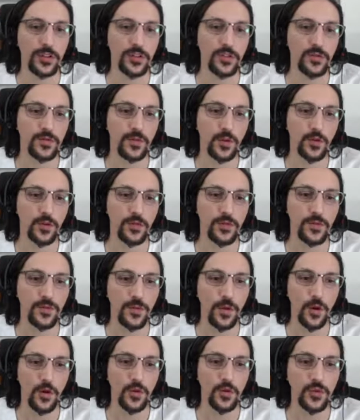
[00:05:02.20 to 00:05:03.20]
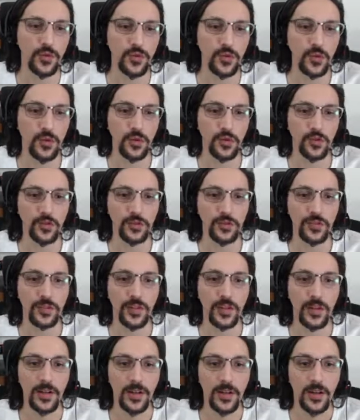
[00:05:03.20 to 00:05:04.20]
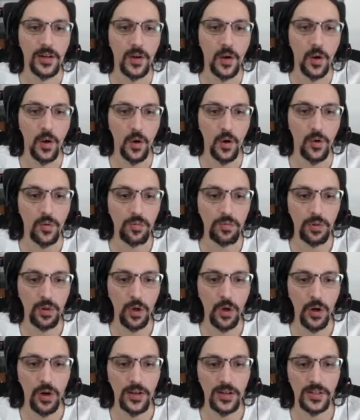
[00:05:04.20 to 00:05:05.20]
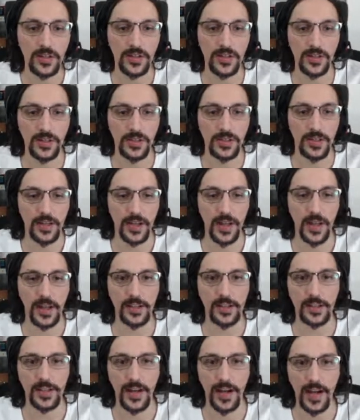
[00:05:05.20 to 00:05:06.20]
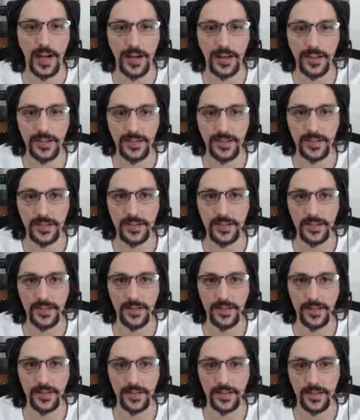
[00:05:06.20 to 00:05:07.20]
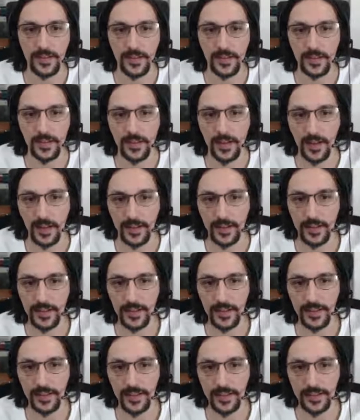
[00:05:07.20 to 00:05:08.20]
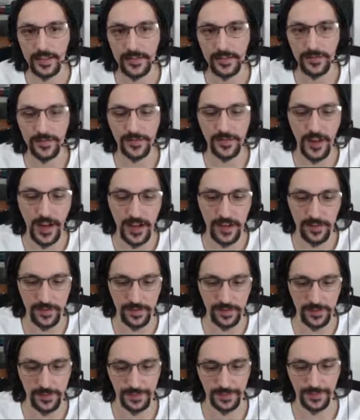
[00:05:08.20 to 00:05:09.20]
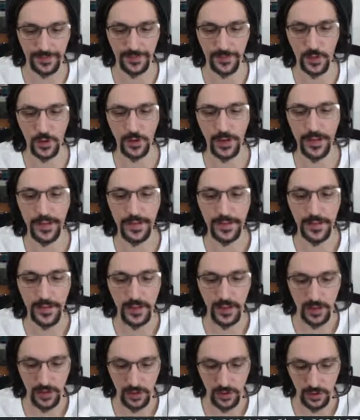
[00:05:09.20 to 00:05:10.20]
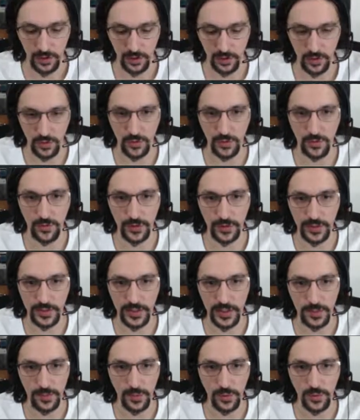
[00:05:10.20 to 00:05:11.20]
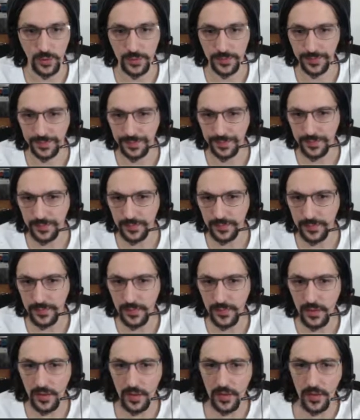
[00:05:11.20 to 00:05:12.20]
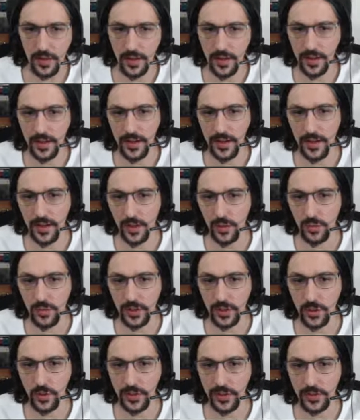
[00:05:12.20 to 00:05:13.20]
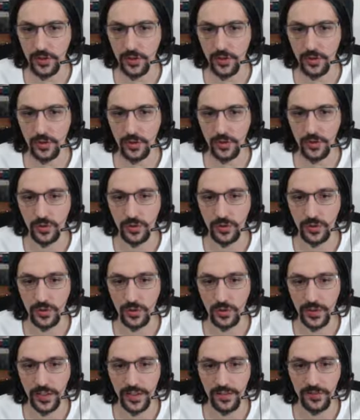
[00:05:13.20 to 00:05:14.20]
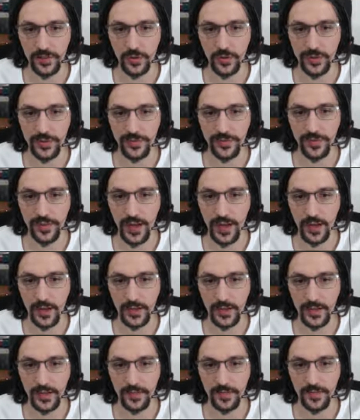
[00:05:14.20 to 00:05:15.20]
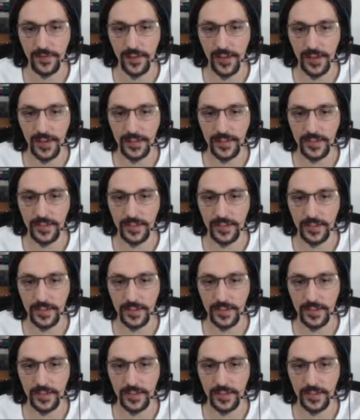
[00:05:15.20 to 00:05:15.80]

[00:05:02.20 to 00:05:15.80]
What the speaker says: to vote false on all blocks at height ending in 5. Okay, so for example, we're going to, whenever we find